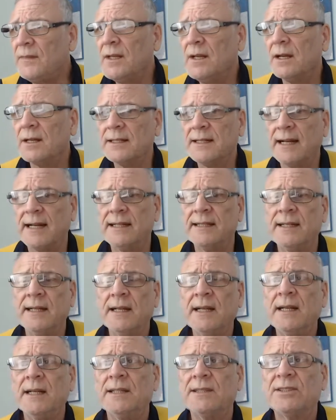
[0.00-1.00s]
Okay,
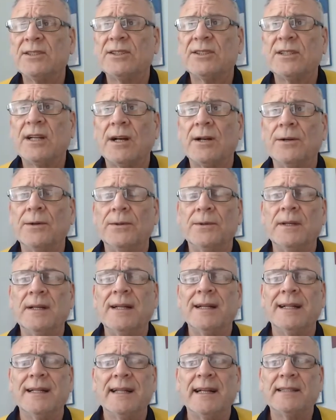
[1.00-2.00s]
so
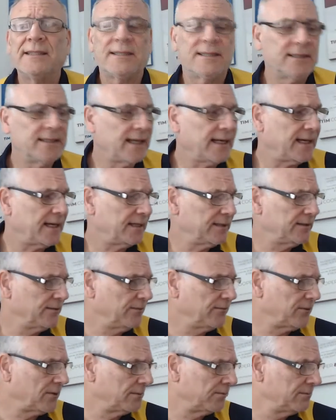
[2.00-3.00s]
let's start
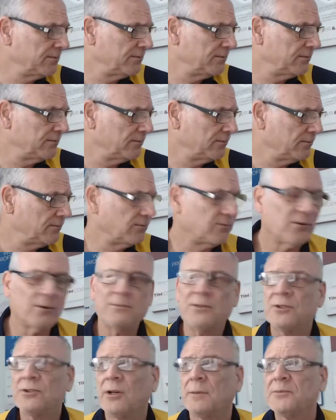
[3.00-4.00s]
from the
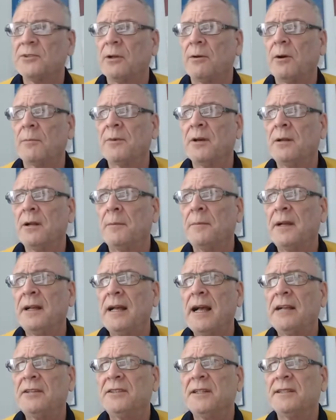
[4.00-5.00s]
top. So I'm
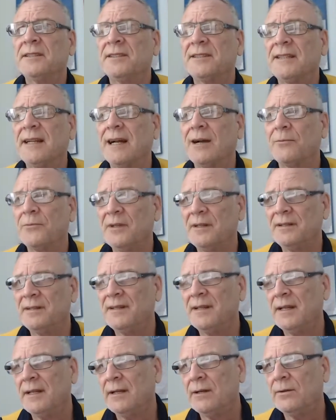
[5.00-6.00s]
actually going to start with
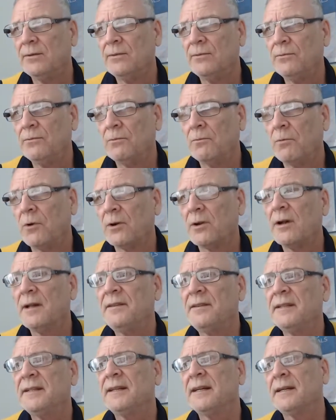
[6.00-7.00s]
what I
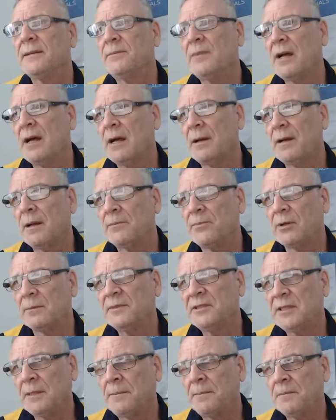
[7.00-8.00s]
think are probably
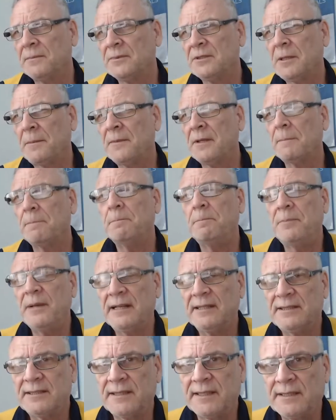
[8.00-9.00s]
some of the
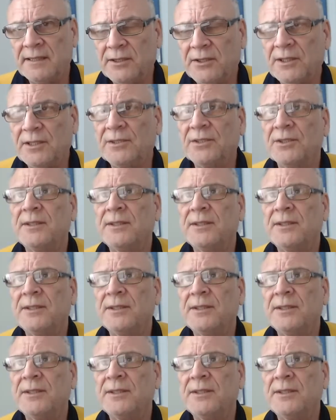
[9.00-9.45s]
best things that you can do.